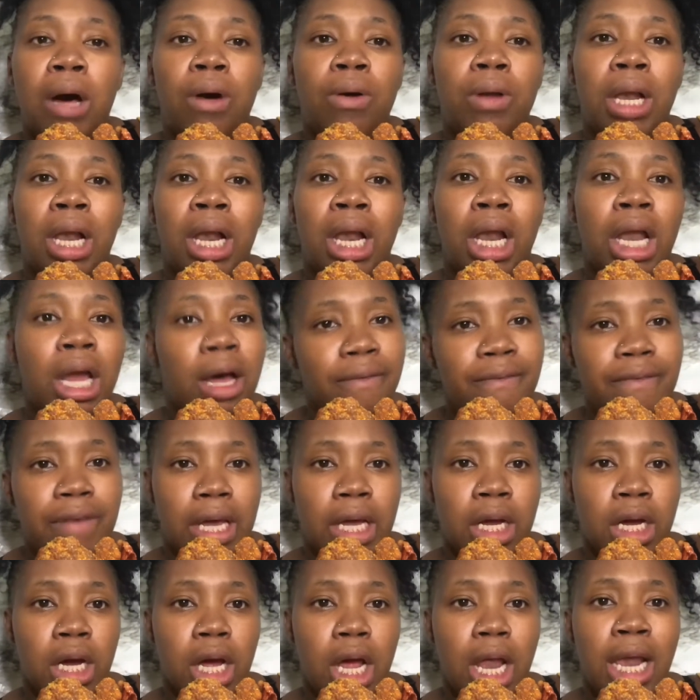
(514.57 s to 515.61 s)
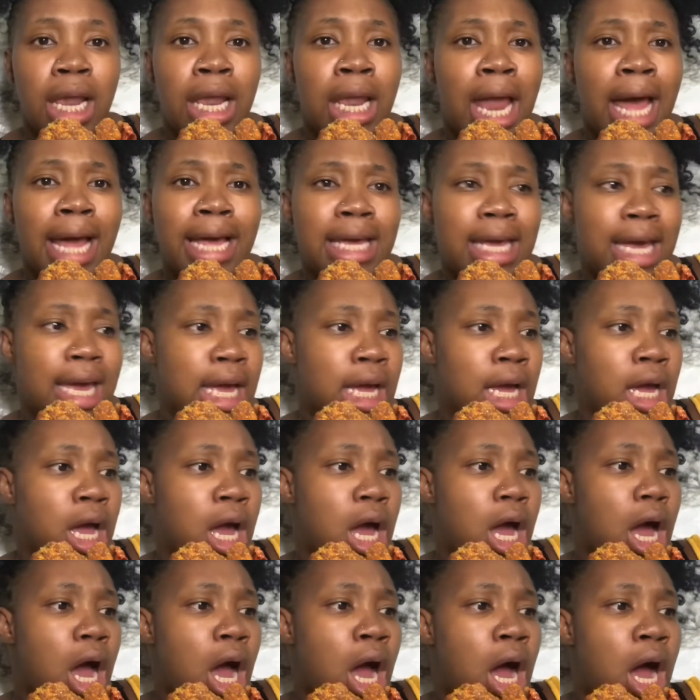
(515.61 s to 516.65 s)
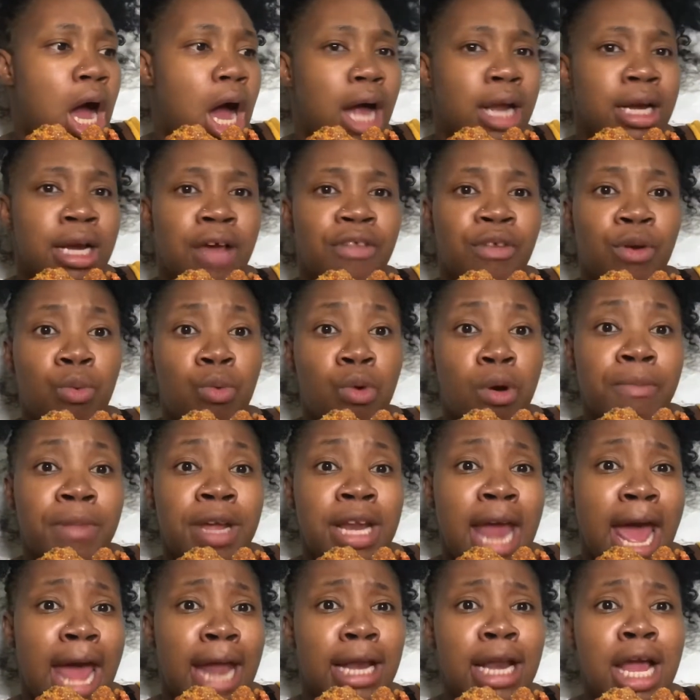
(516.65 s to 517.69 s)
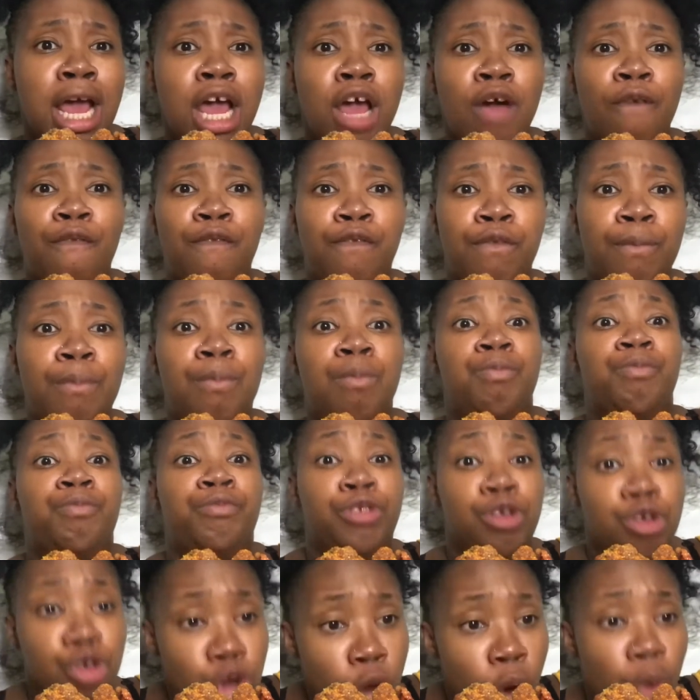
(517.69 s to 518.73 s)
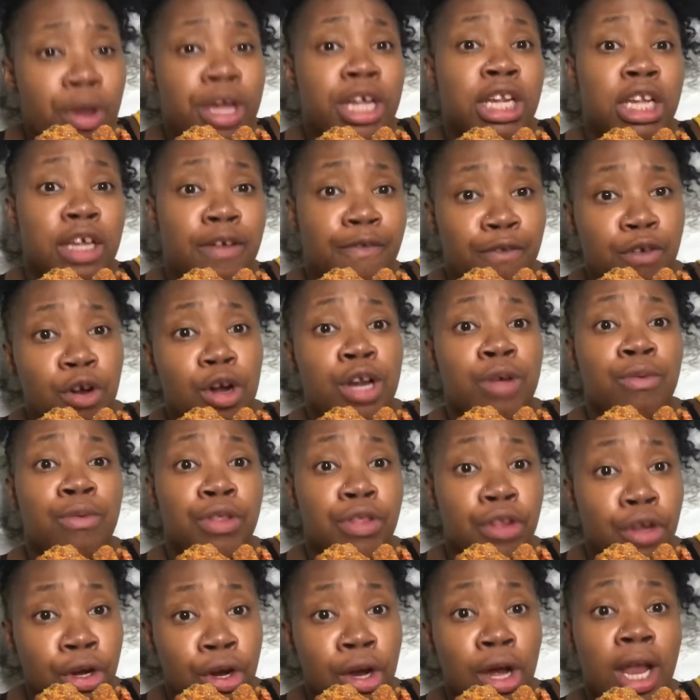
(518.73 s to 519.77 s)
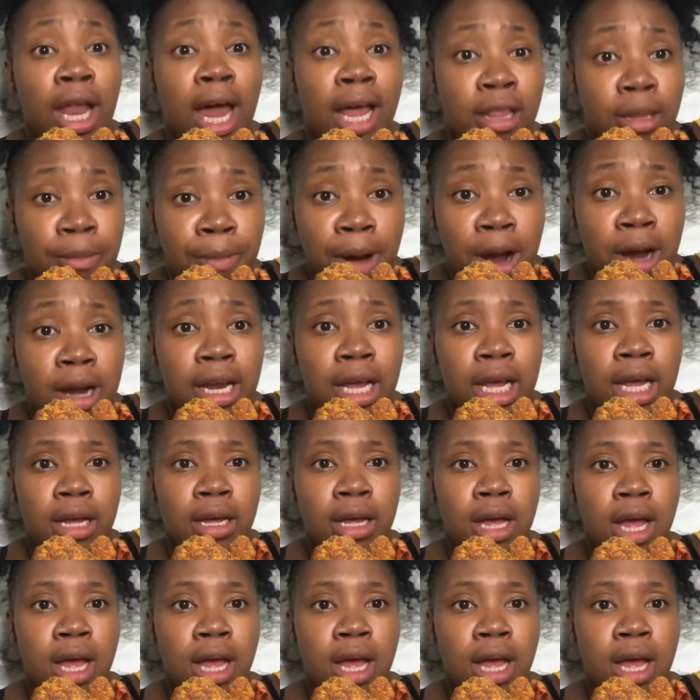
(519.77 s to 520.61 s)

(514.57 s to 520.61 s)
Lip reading: loving, liking another woman and knowingly flirting with the girl at the party.